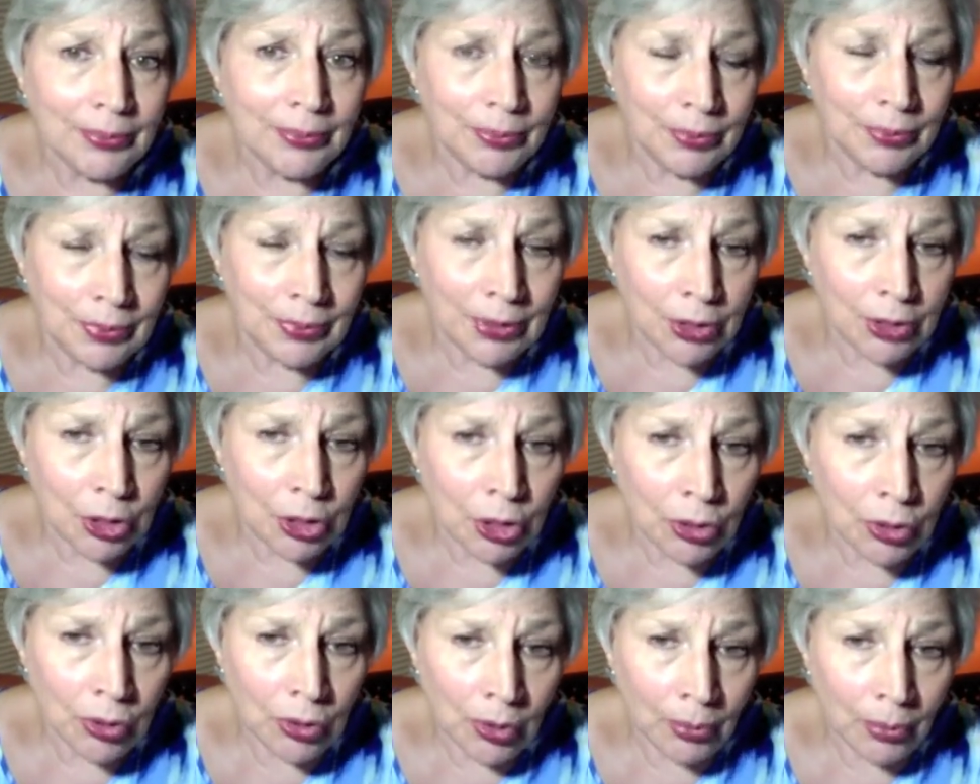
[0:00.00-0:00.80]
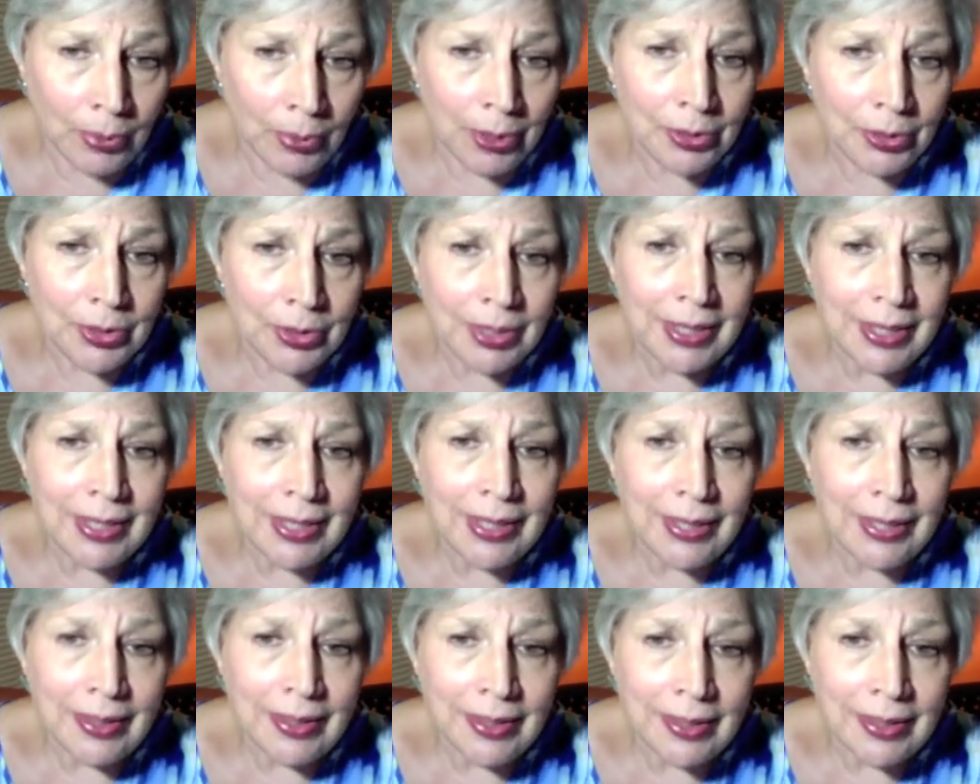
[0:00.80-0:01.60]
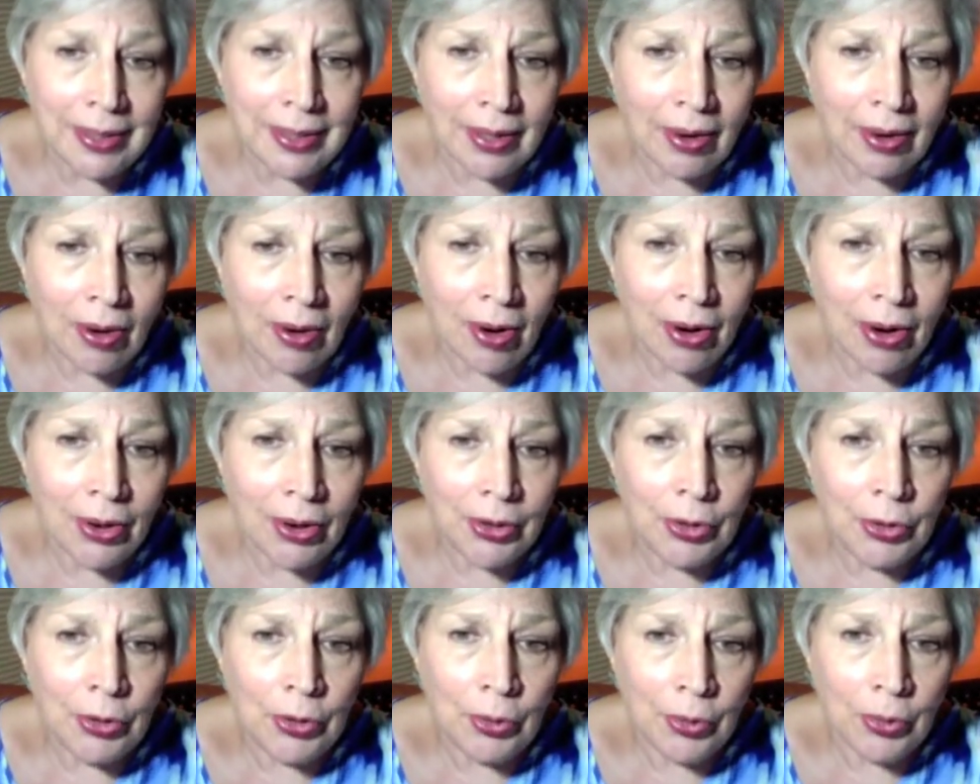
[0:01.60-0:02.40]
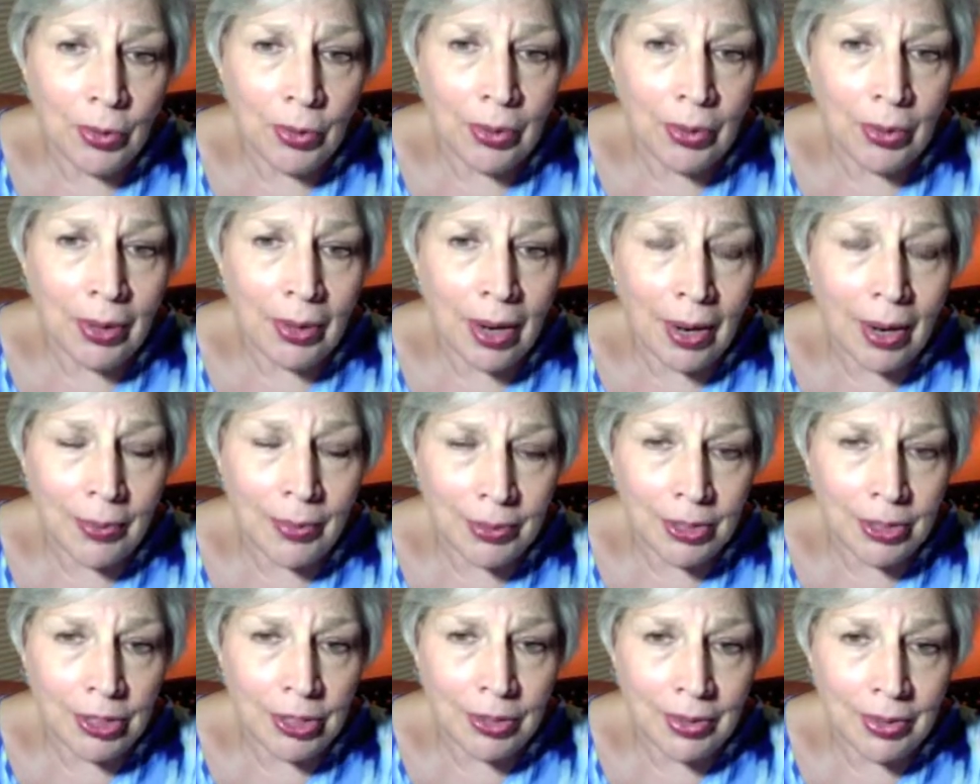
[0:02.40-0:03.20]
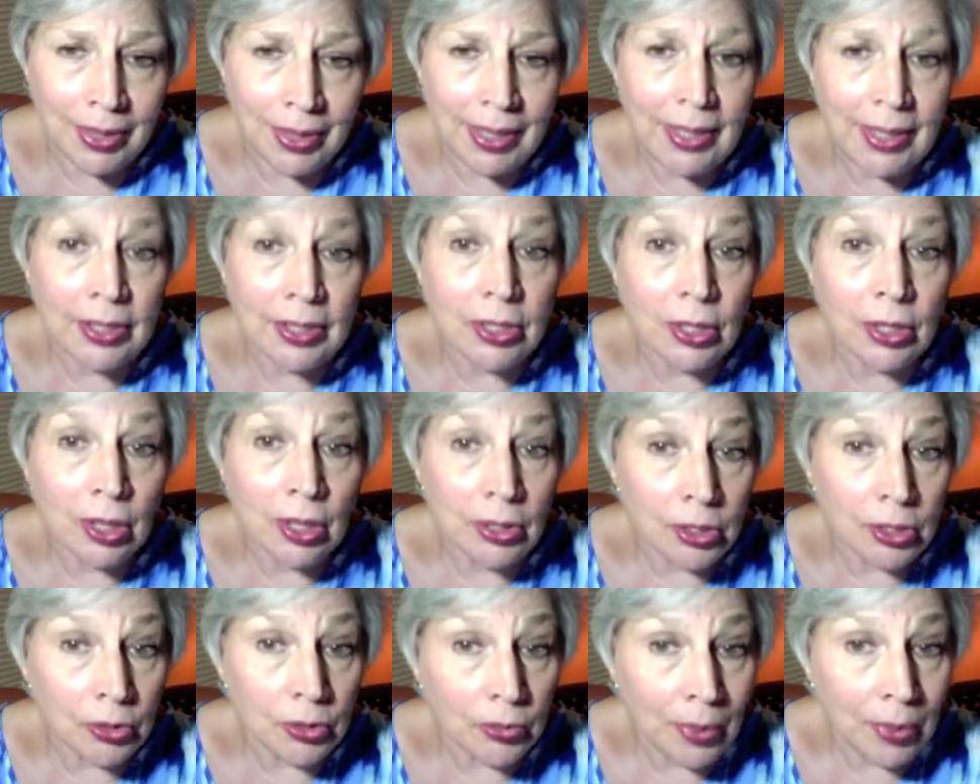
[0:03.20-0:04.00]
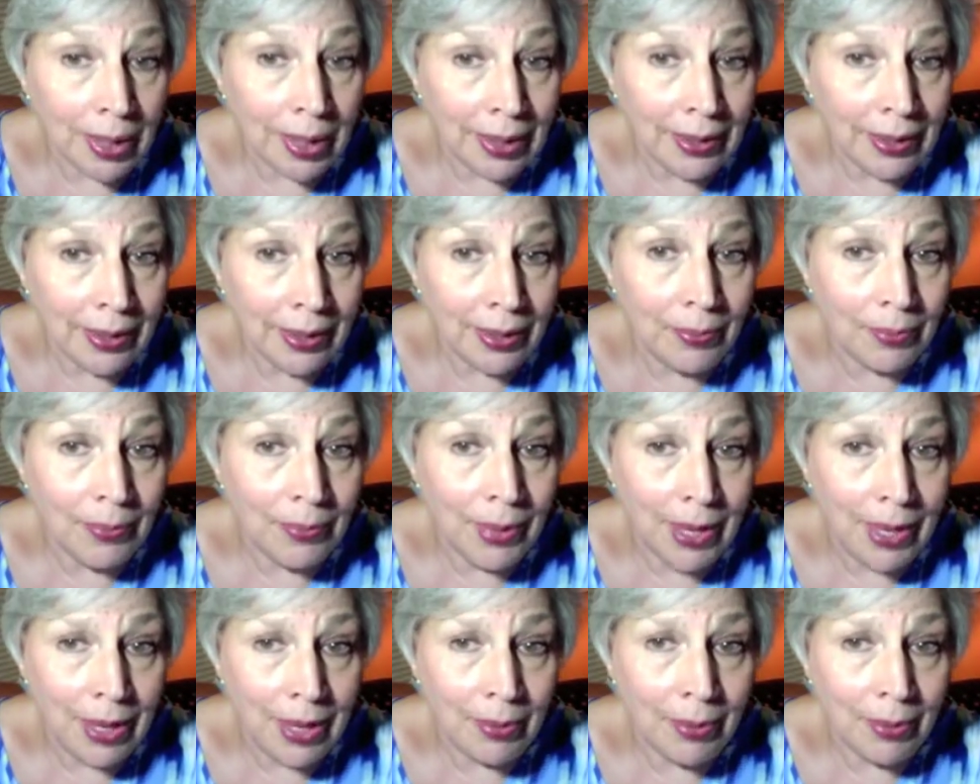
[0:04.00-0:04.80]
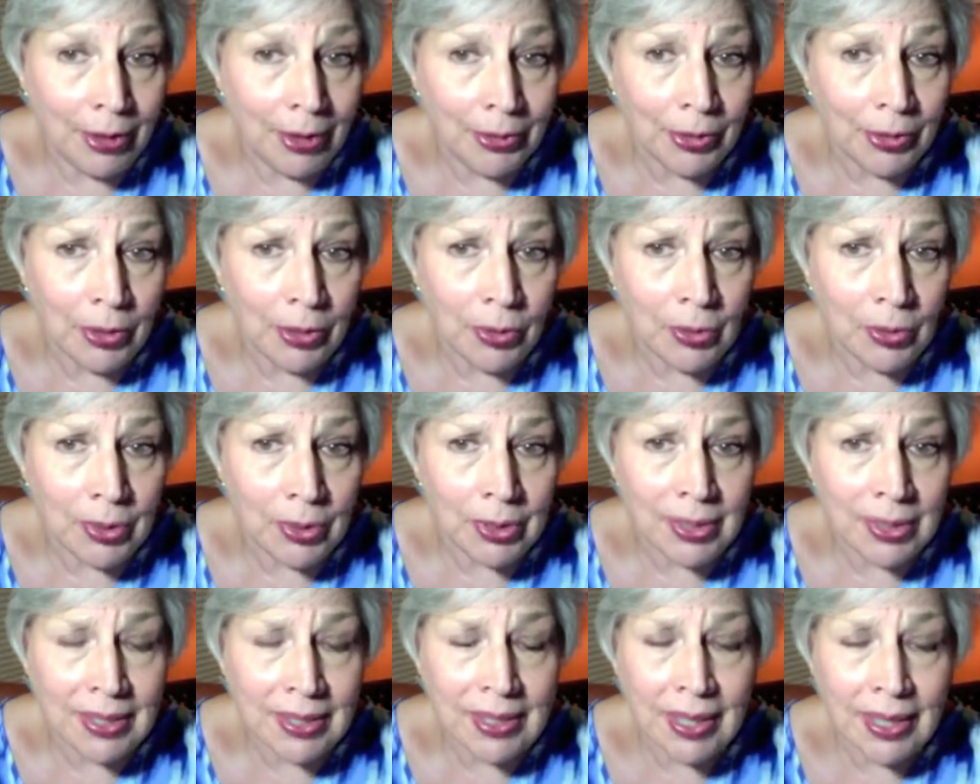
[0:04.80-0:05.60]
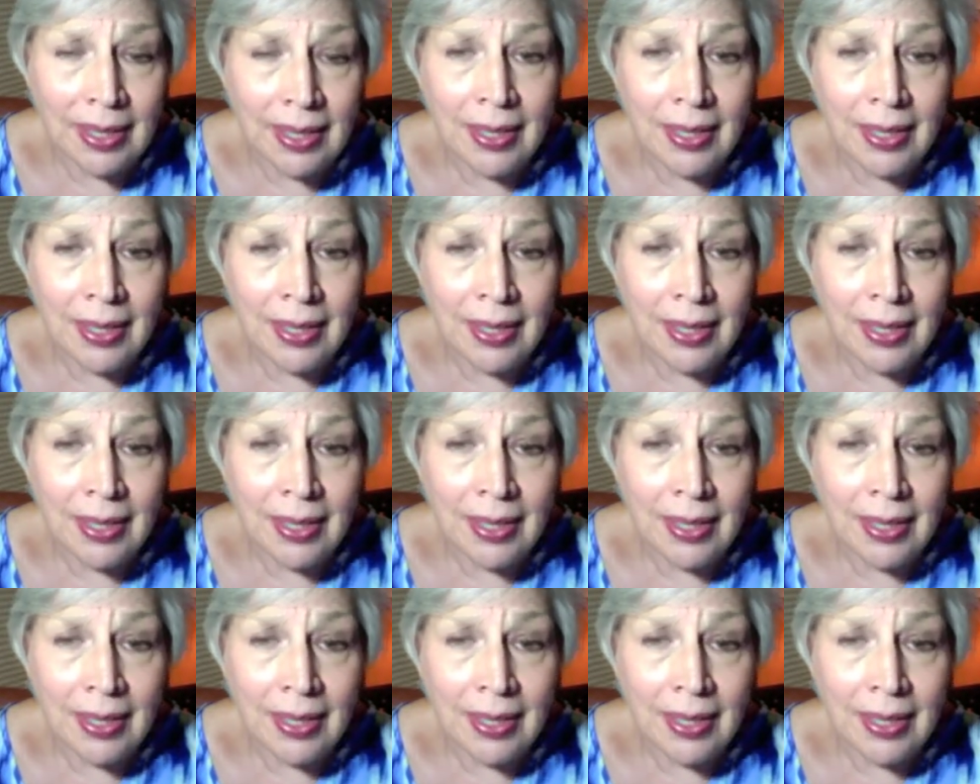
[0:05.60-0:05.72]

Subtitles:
the journal postings are your opportunity to talk directly to me about the course.